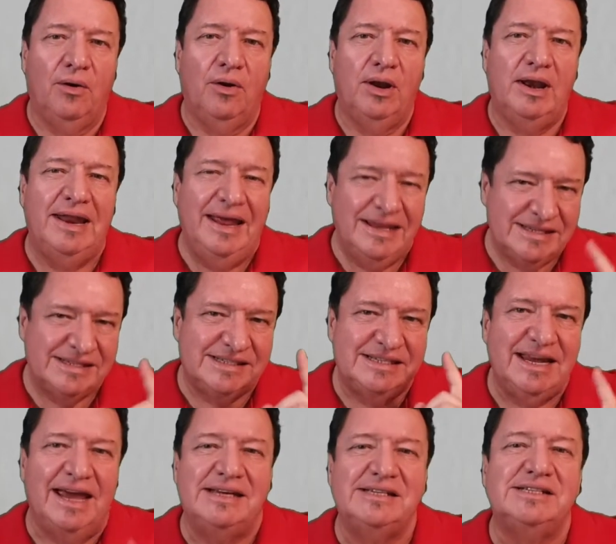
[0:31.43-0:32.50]
Let's
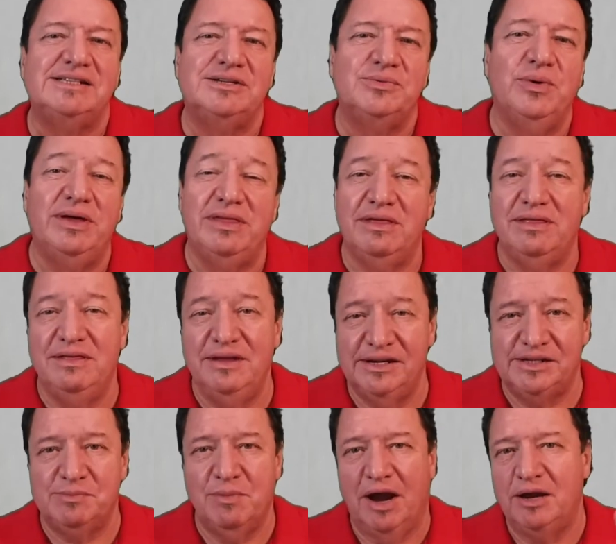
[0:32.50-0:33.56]
test whether this
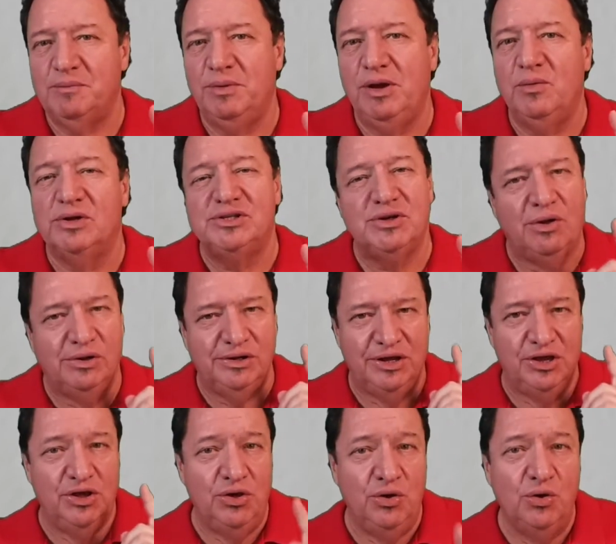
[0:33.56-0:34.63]
might be what's holding
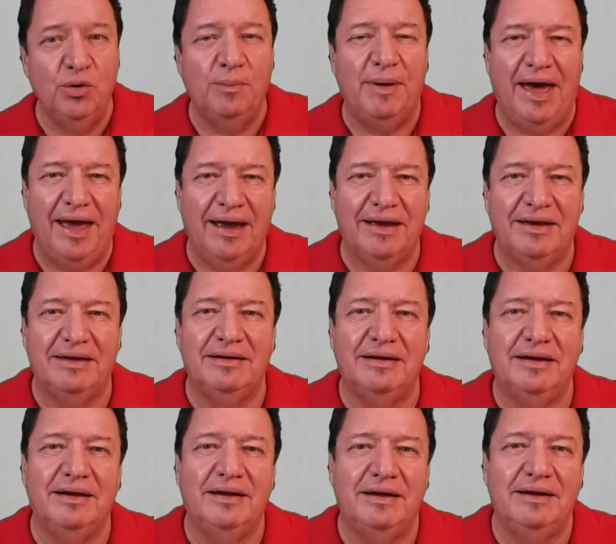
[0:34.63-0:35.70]
you back.
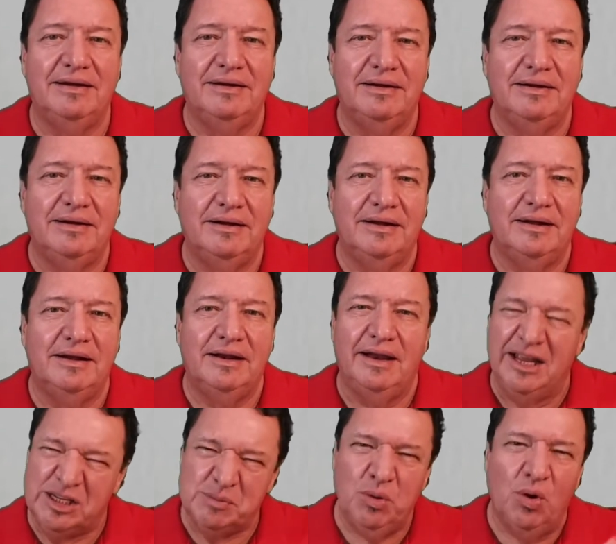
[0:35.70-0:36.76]

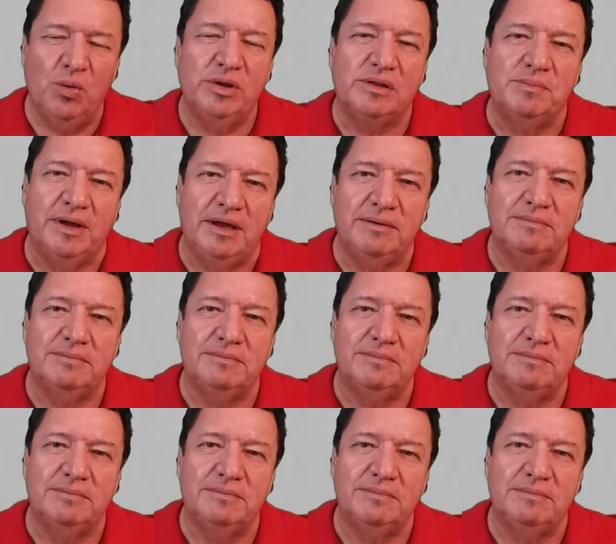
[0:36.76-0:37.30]
Explore with me.